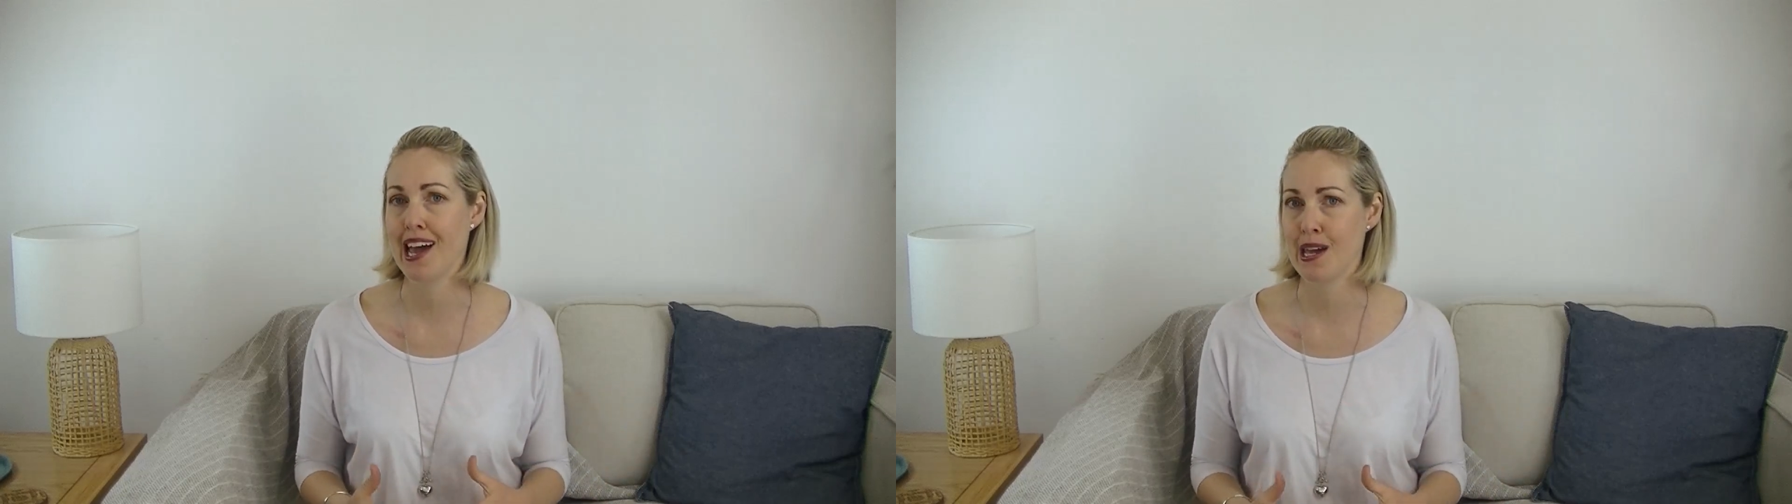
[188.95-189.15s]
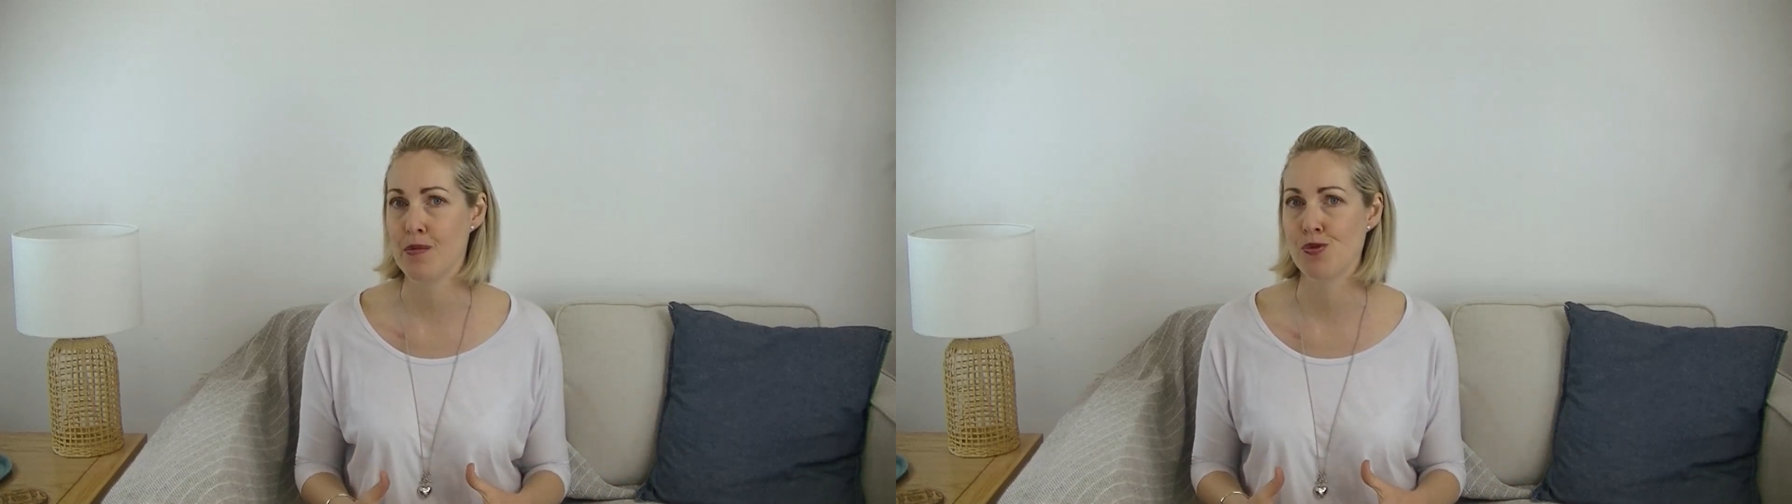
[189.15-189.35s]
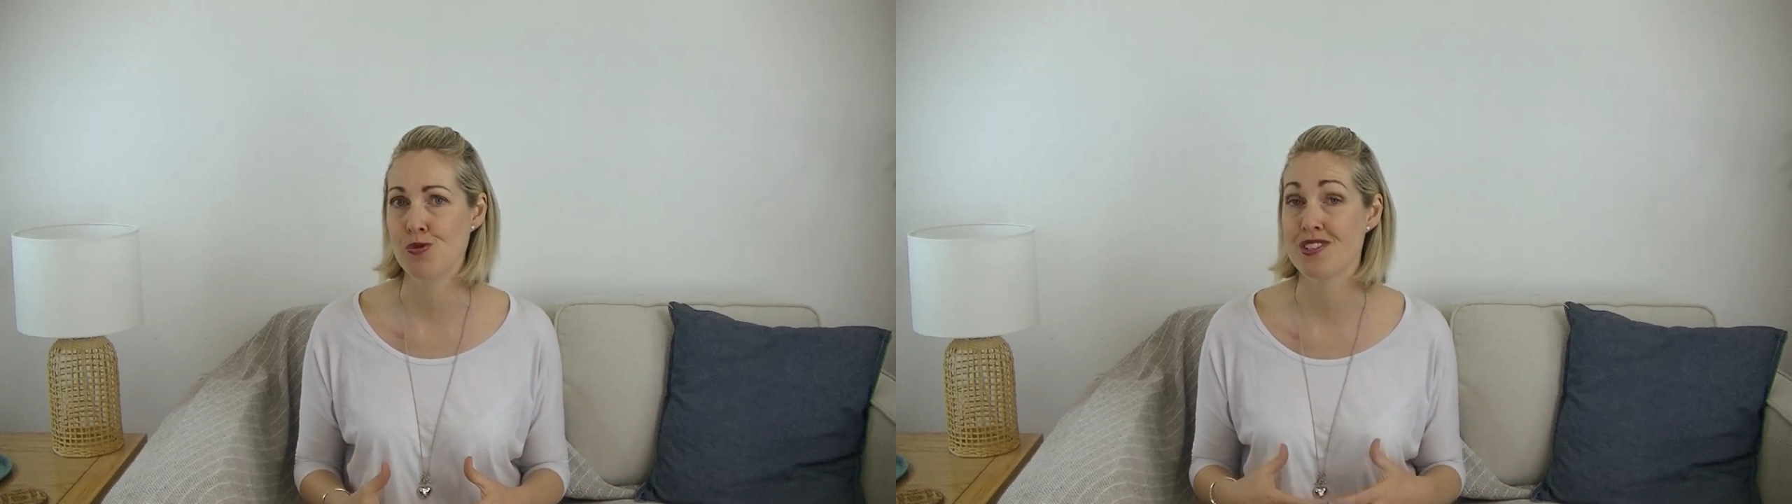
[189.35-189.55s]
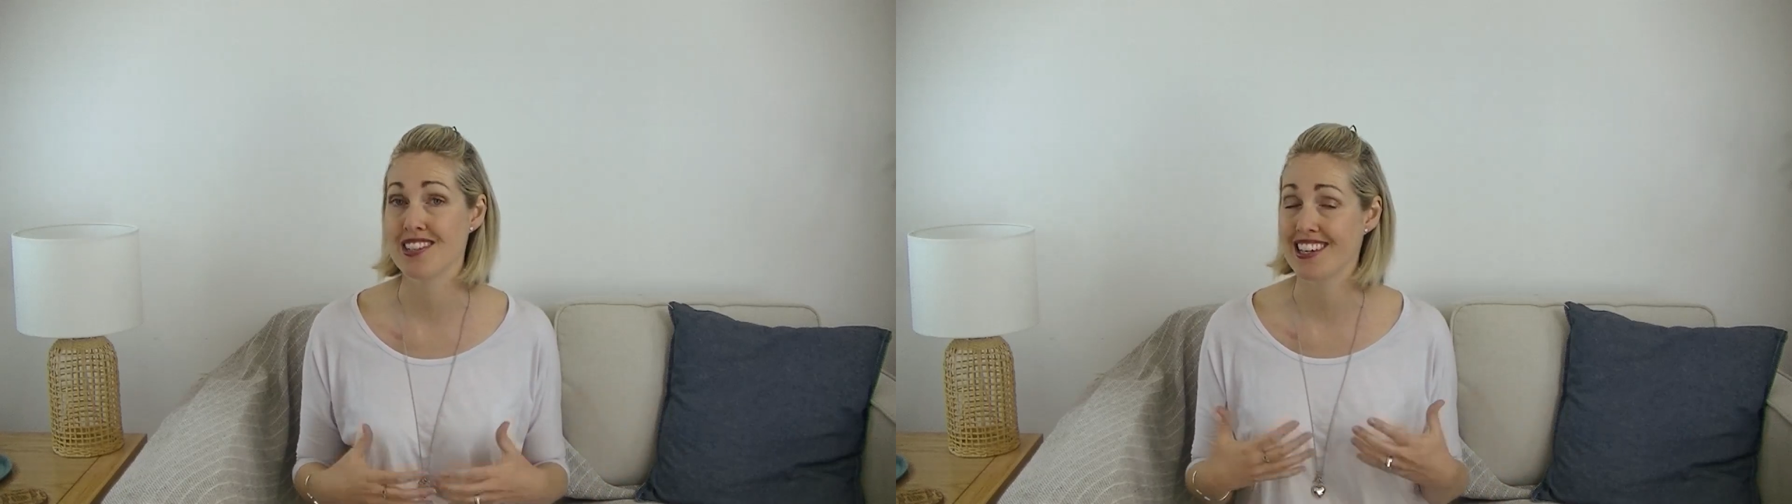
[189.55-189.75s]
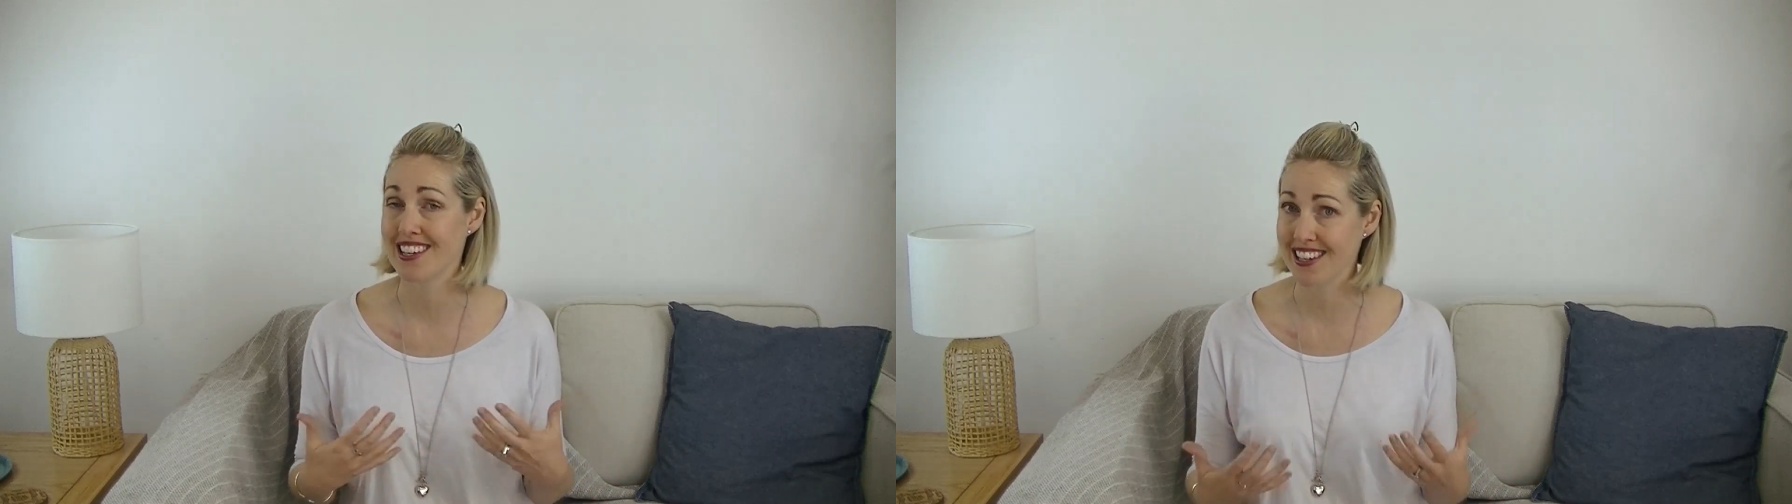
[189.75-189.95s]
able
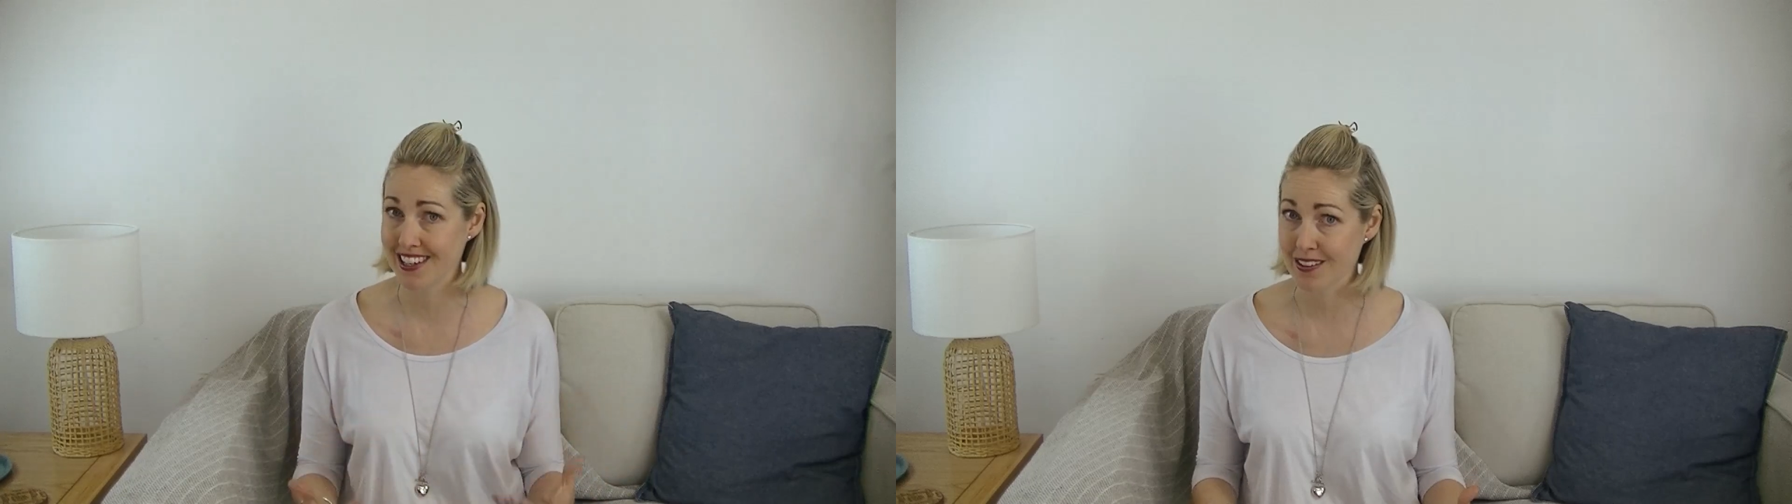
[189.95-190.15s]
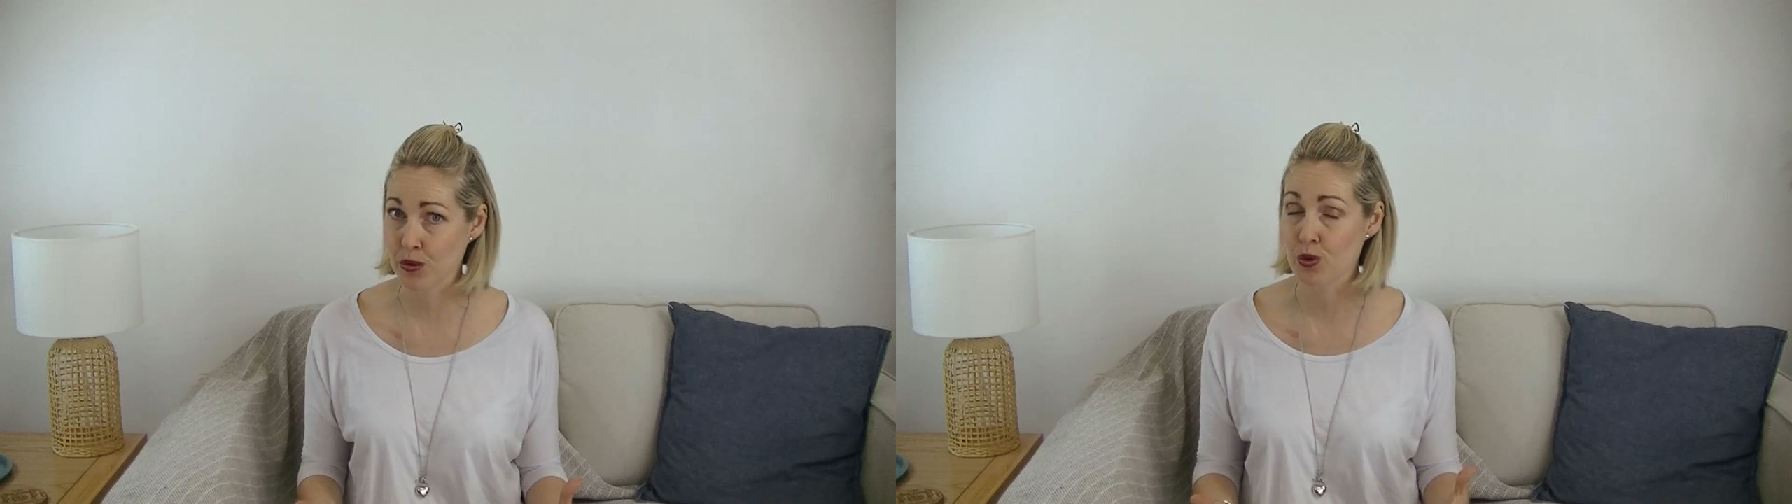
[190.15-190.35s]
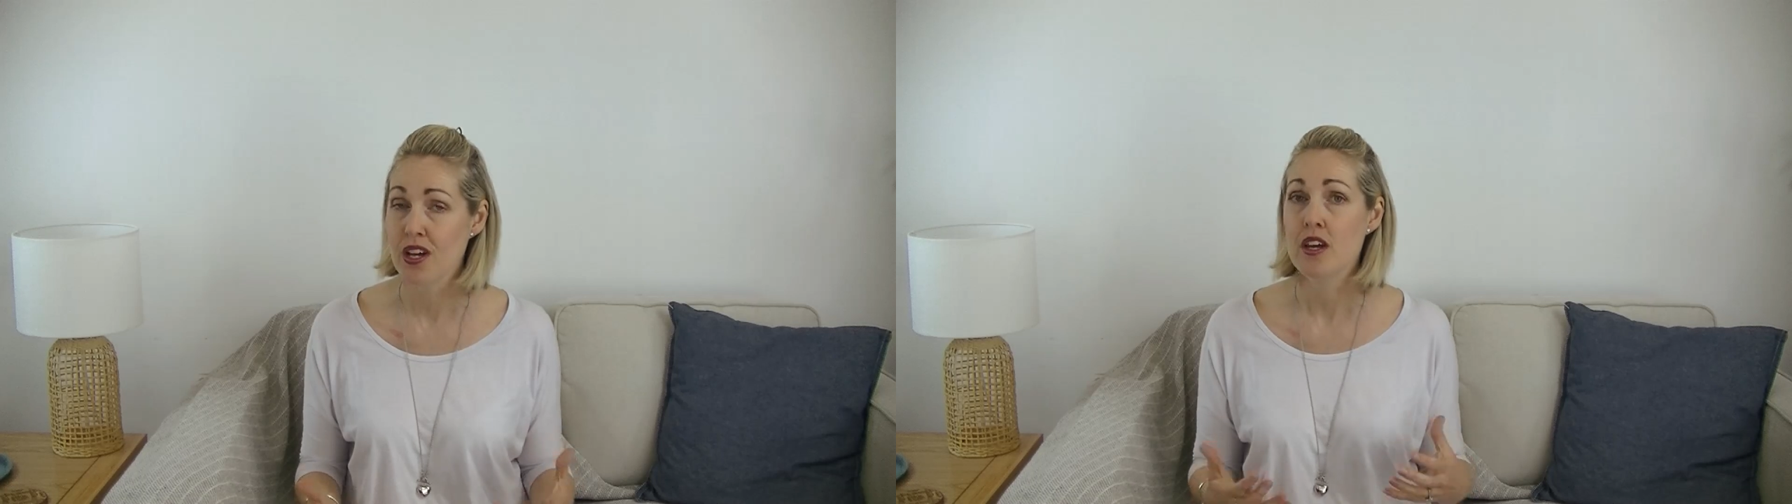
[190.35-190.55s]
to heal